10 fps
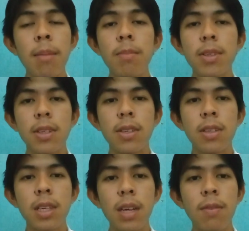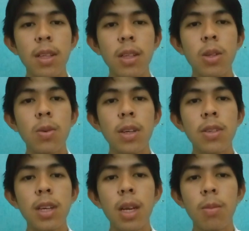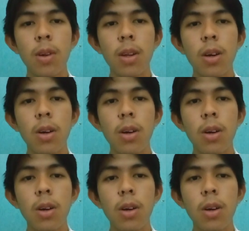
emphasis given to a syllable